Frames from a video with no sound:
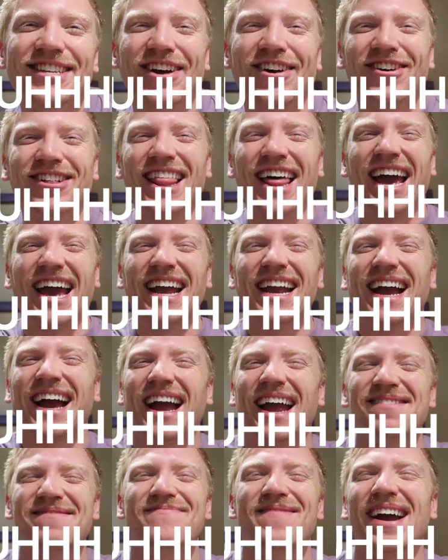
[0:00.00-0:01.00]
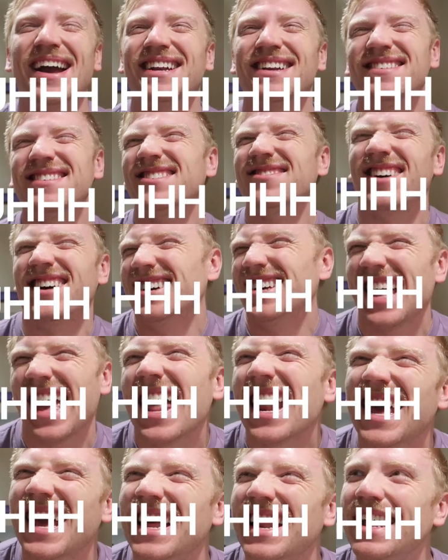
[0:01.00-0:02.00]
so like, I might as well
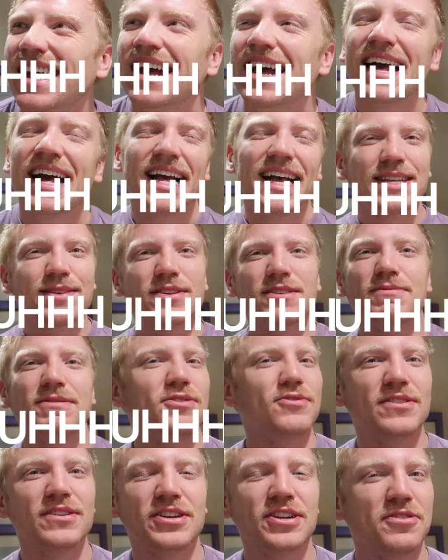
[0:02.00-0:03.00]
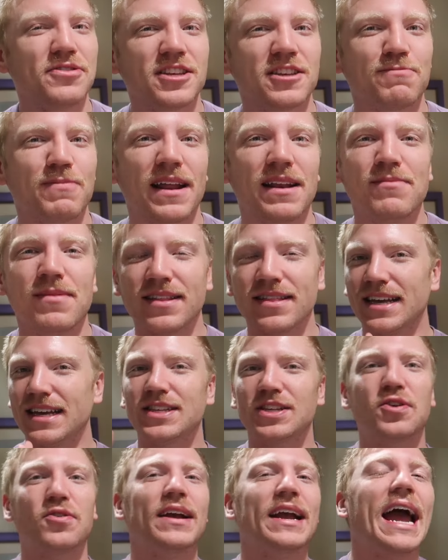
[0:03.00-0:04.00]
get it. supposed to be doing a no spend month.
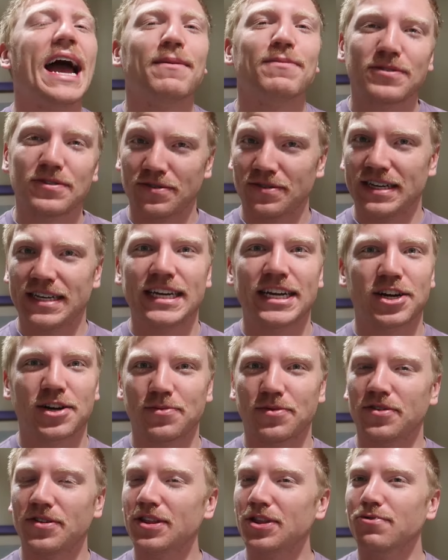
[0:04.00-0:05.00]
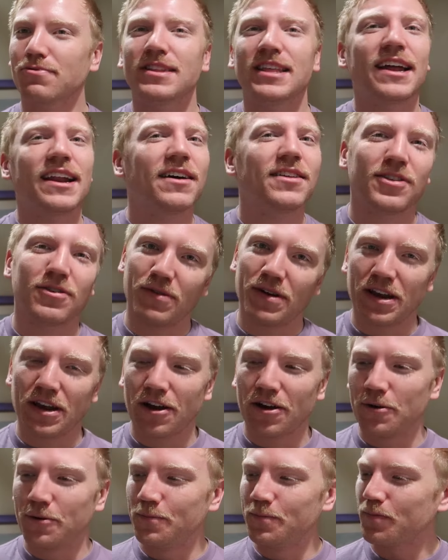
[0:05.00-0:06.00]
It's going absolutely terrible. Threw that out the
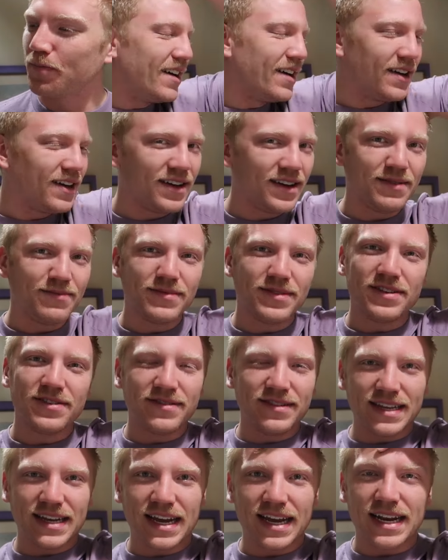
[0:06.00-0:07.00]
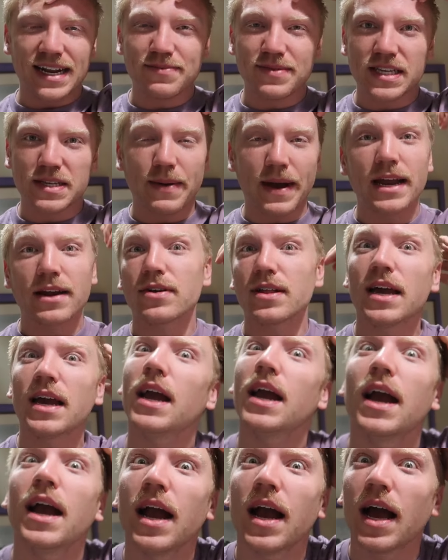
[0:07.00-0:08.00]
window. I'm losing it, I'm
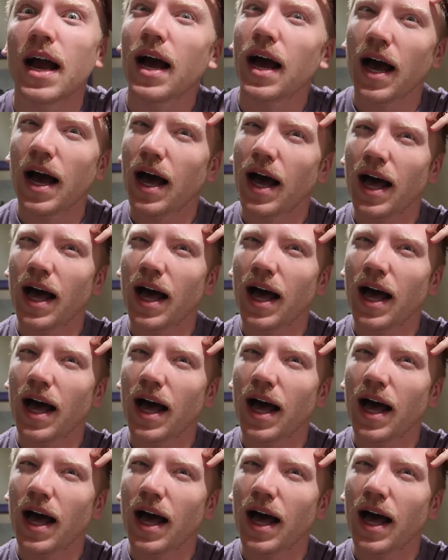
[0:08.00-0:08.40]
spiraling.